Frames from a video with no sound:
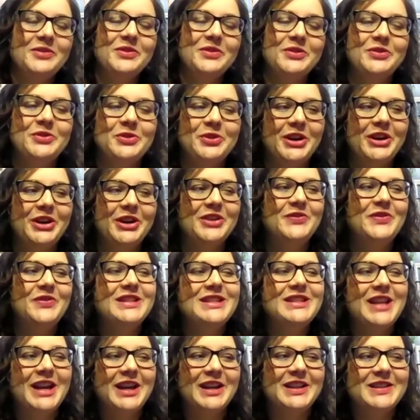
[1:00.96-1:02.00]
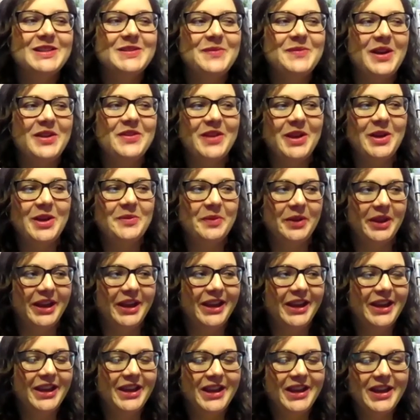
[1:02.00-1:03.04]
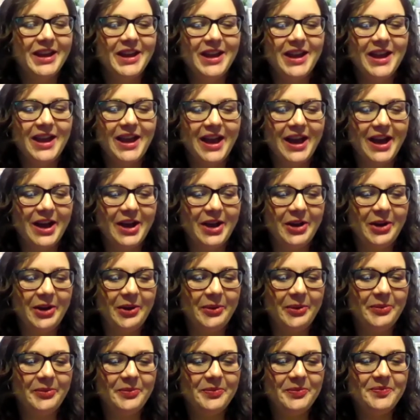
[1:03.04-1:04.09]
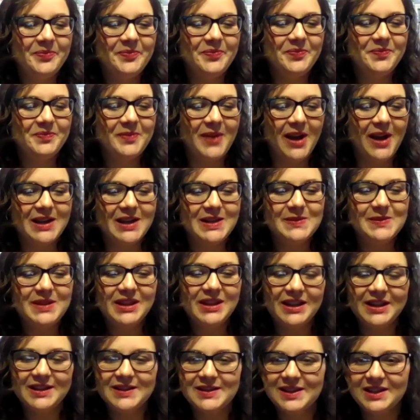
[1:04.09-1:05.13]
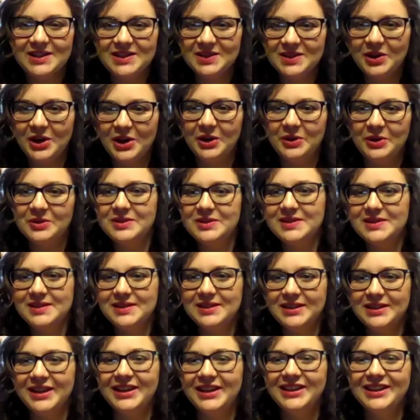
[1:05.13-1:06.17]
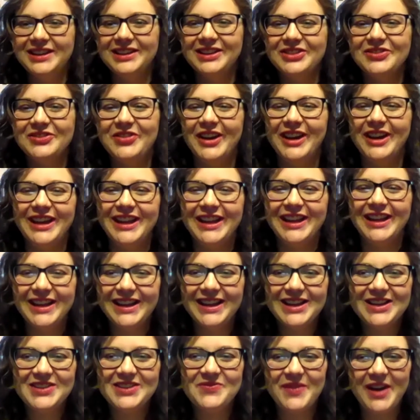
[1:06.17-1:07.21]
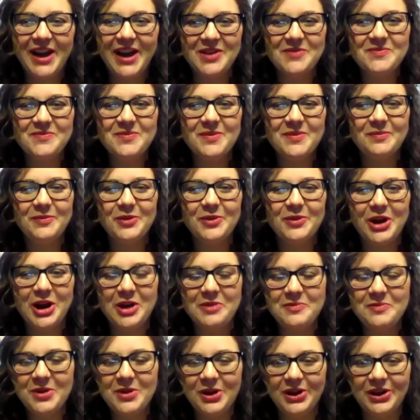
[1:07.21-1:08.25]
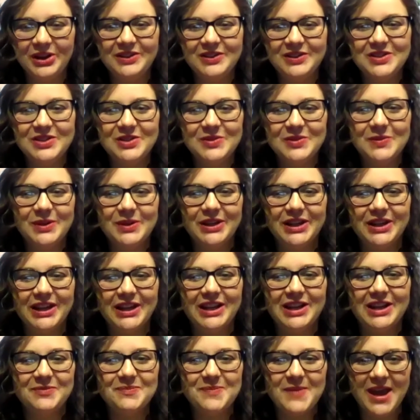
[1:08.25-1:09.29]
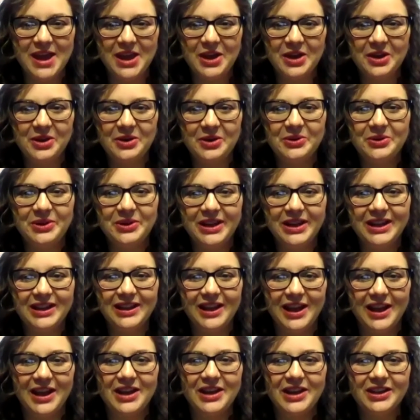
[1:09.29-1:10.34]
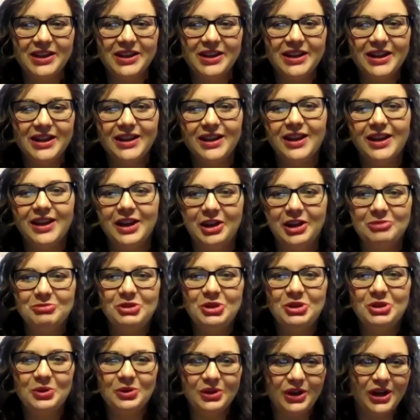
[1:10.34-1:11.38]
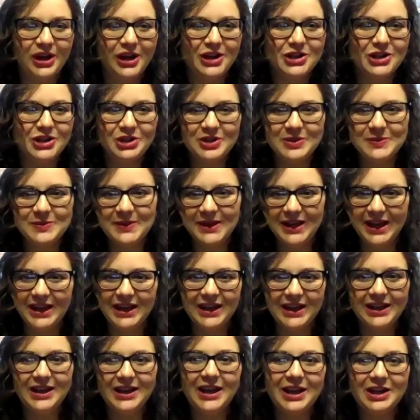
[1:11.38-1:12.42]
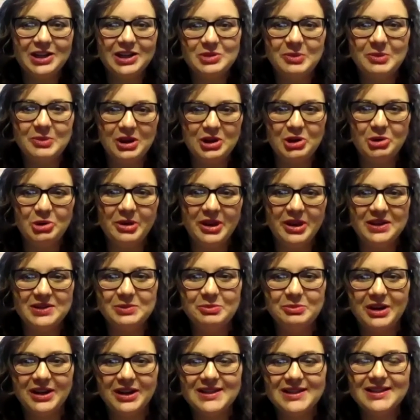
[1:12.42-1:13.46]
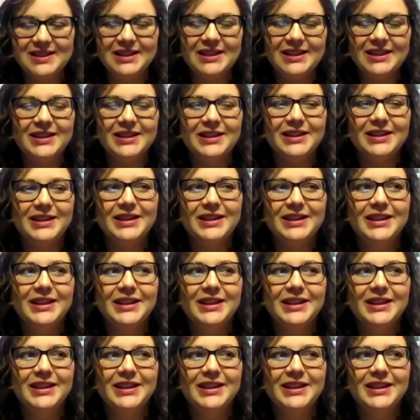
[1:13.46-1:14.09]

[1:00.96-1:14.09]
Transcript: it before besides my family. My husband thinks it's gross, but my grandpa used to put mayo in like goulash or spaghetti, any kind of tomato-based pasta.